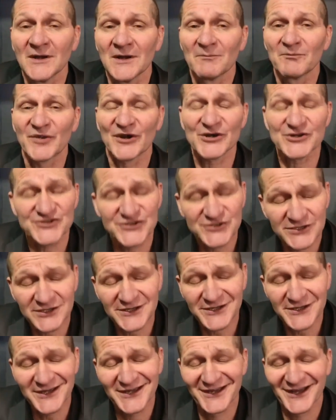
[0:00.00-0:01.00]

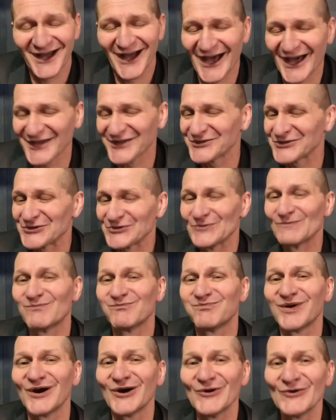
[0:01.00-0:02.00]
Personally, I do
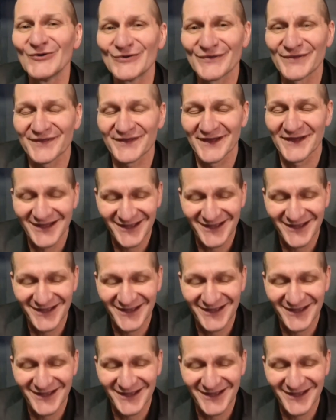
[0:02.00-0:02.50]
both.